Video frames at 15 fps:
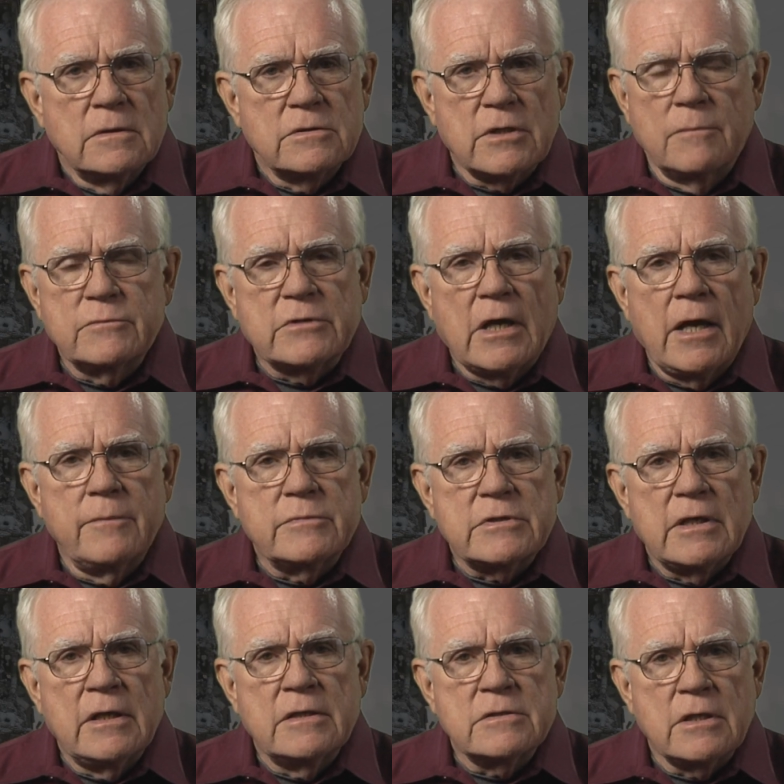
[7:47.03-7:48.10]

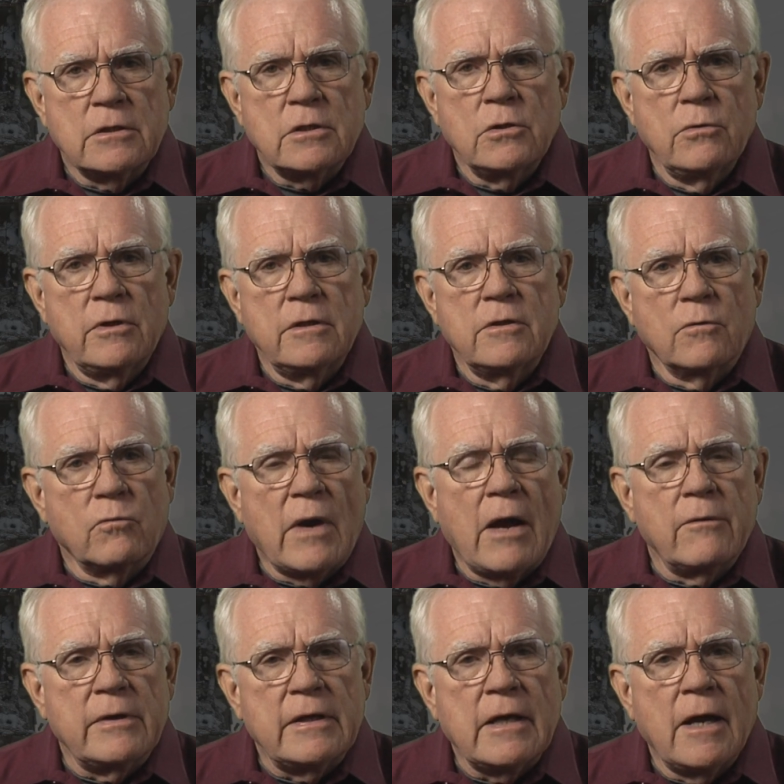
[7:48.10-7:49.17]
Sometimes it has included the
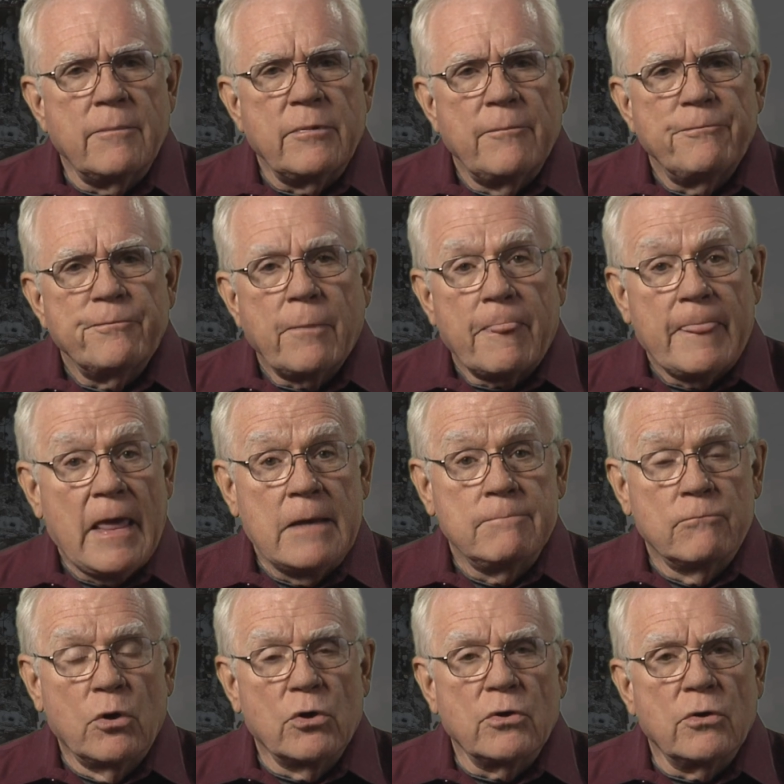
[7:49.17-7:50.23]
rounding up
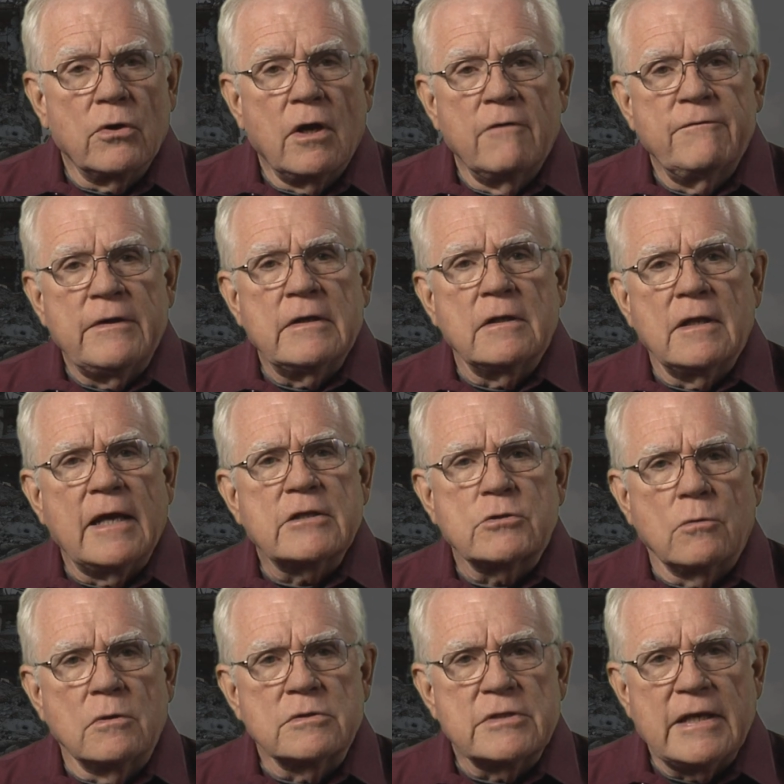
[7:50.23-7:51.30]
and murder of
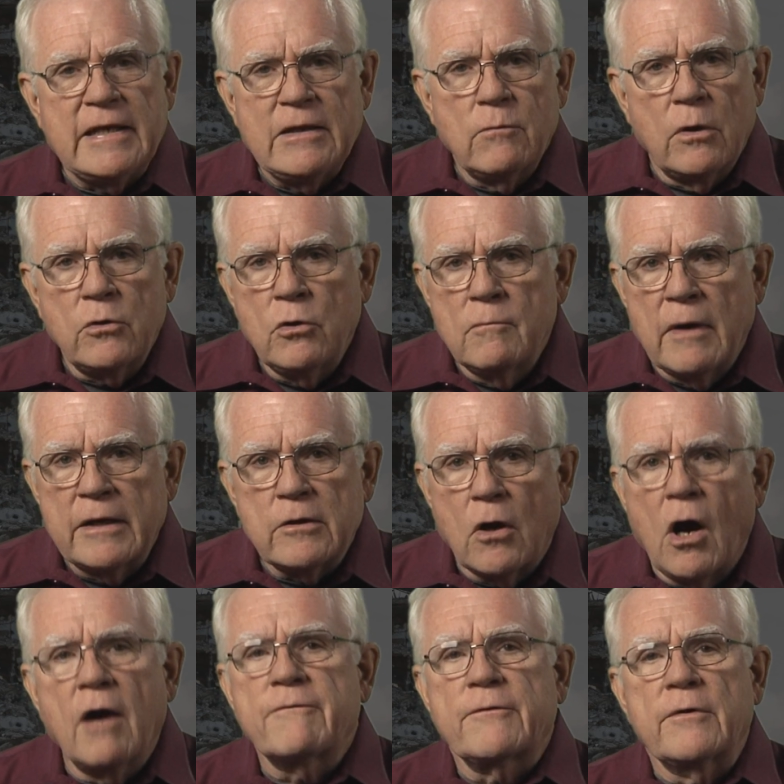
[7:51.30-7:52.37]
intellectuals, anyone who might
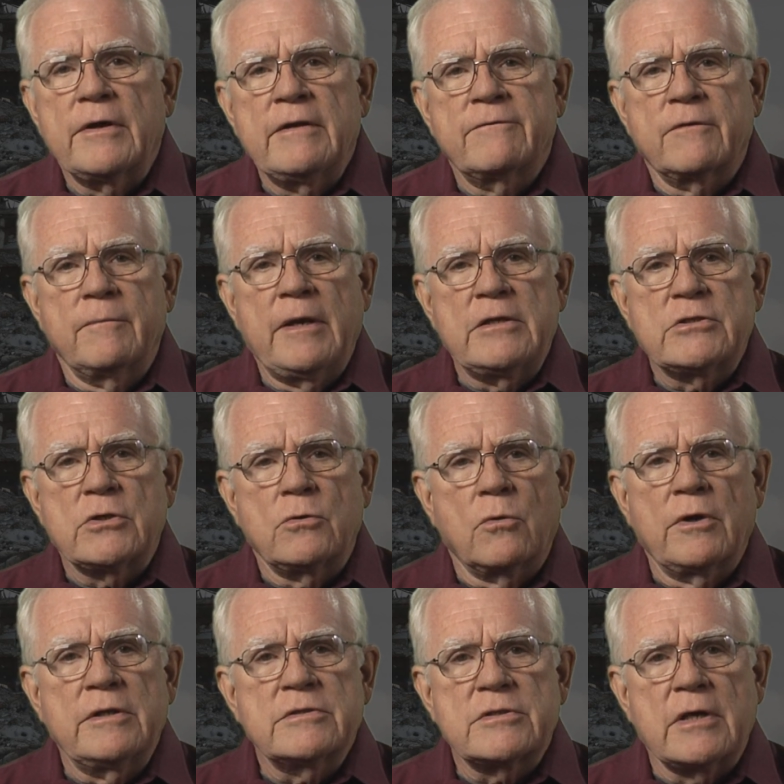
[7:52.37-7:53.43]
offer information
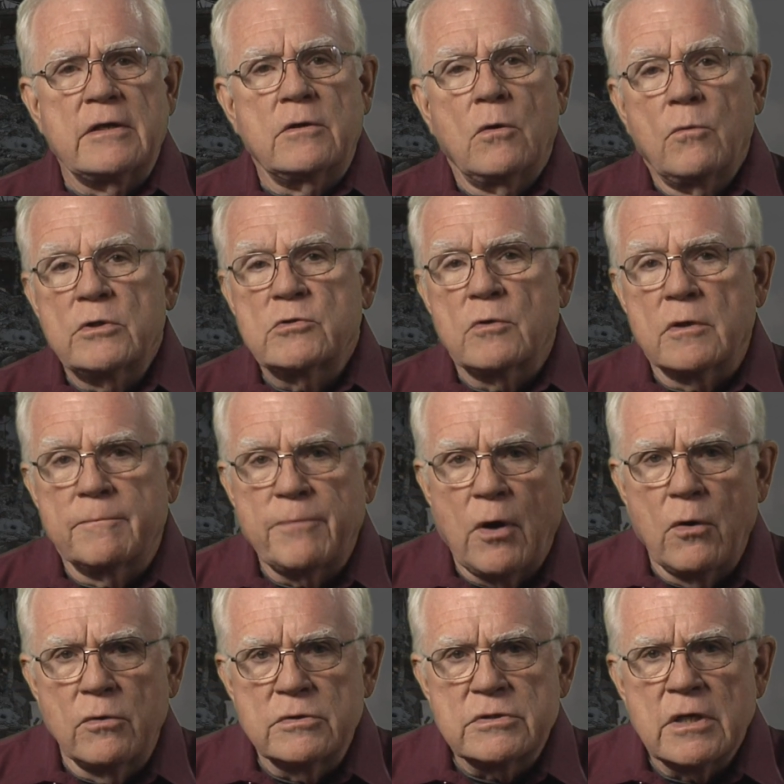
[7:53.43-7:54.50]
or insight which would
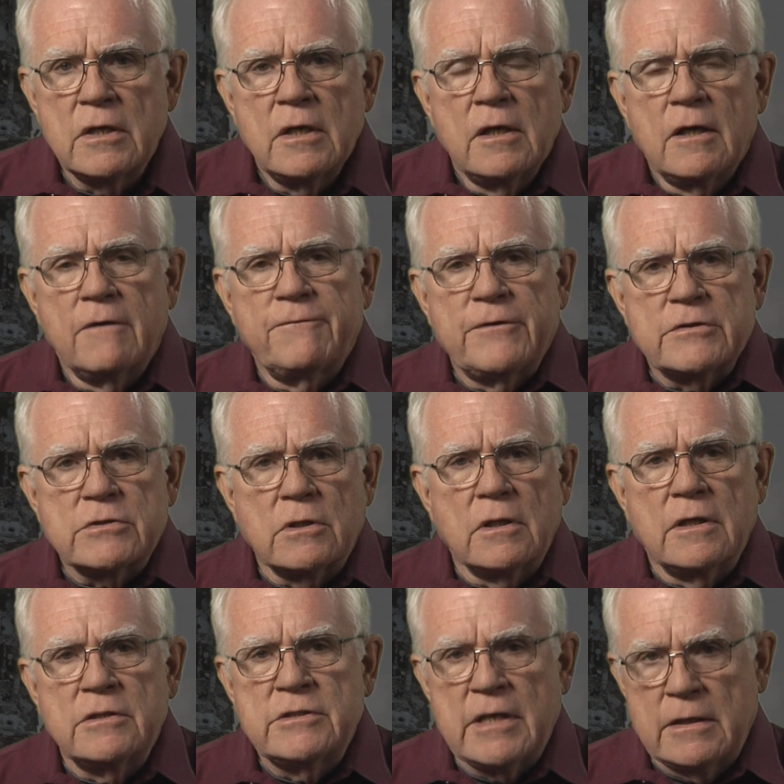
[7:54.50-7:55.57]
oppose
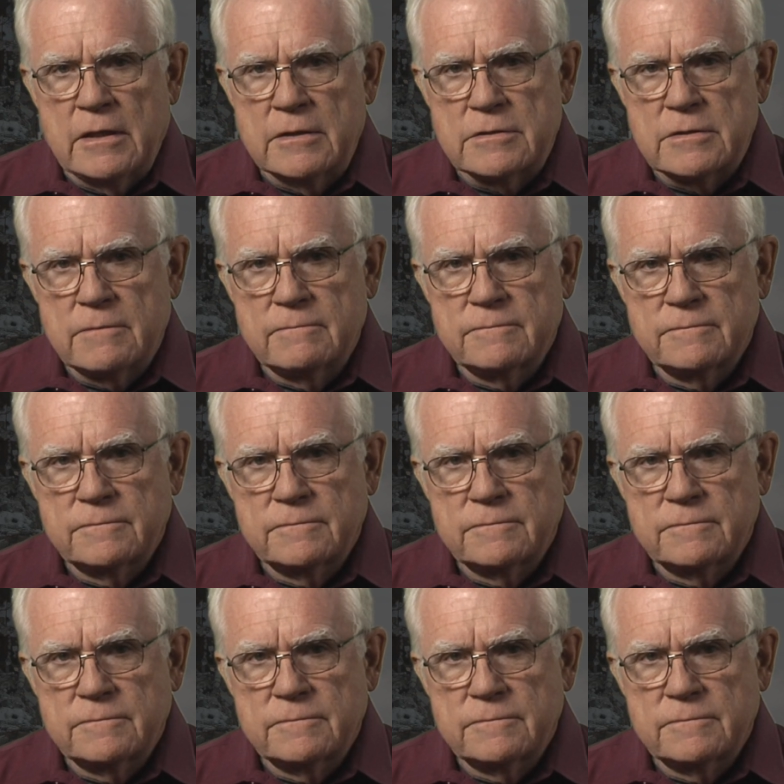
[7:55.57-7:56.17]
official agendas.